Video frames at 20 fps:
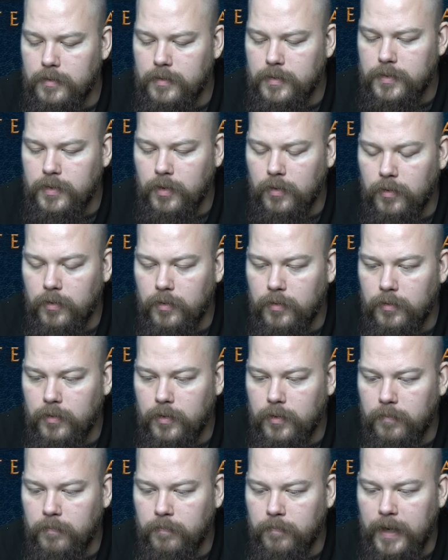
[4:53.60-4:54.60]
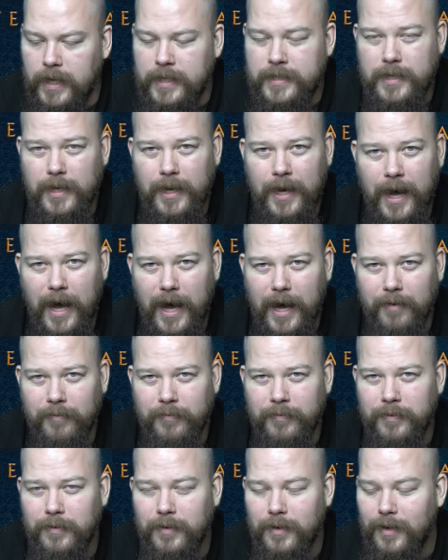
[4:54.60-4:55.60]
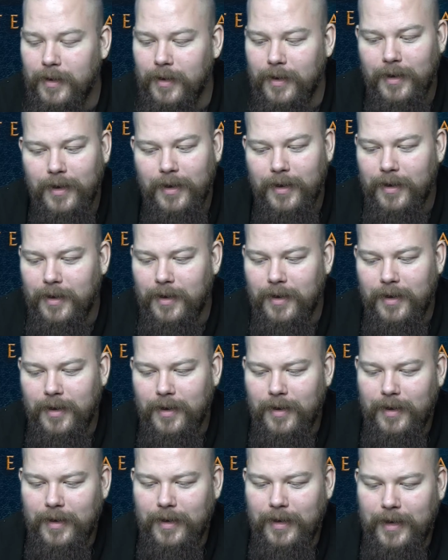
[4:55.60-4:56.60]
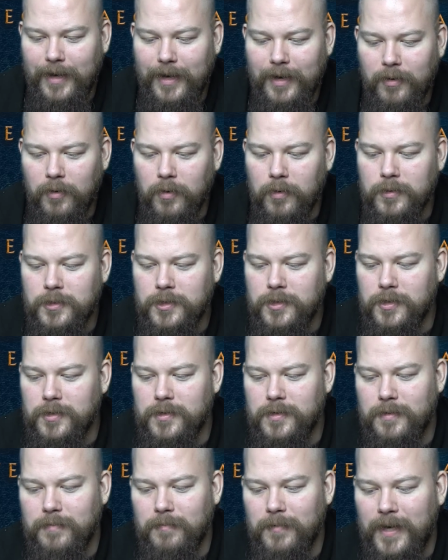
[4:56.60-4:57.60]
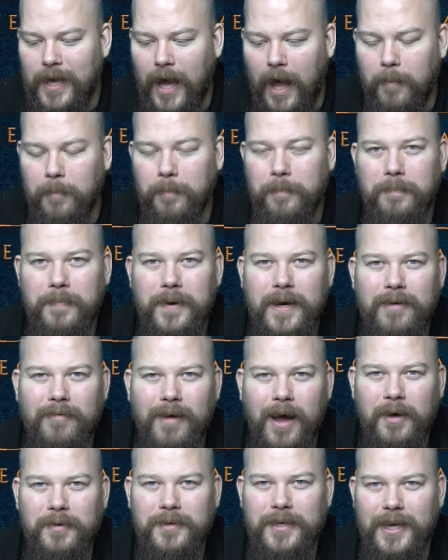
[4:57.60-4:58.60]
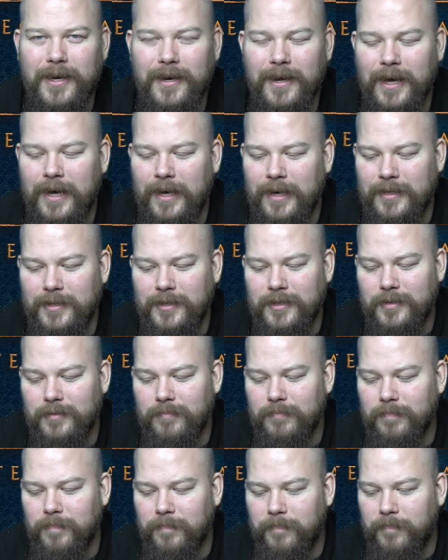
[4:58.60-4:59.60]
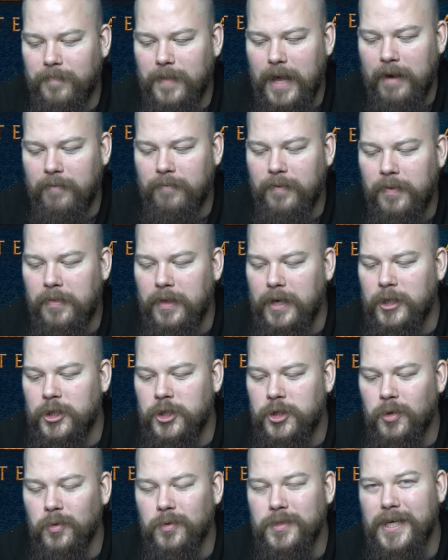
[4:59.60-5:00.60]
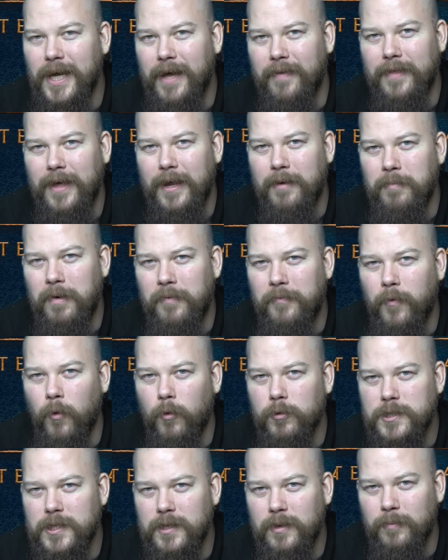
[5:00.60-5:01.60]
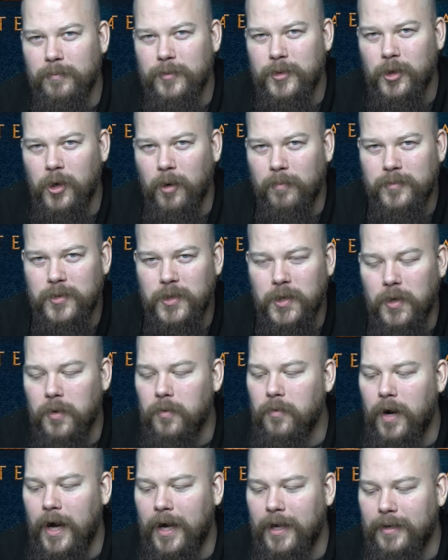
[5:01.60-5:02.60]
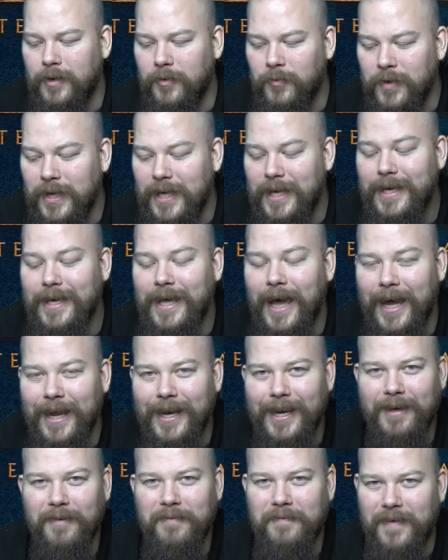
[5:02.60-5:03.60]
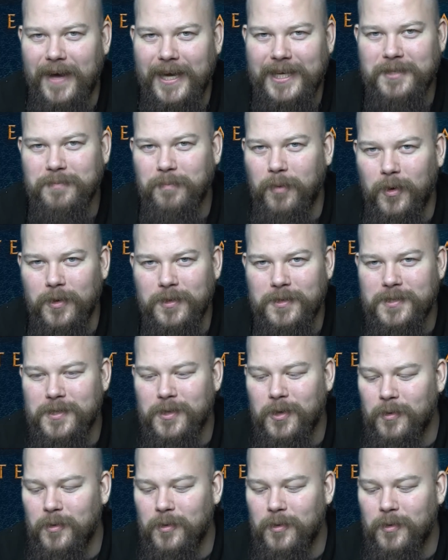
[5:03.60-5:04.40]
so you could basically have heroes just camping around it and everything shooting at the enemy, forcing them to come to you and regaining fate points,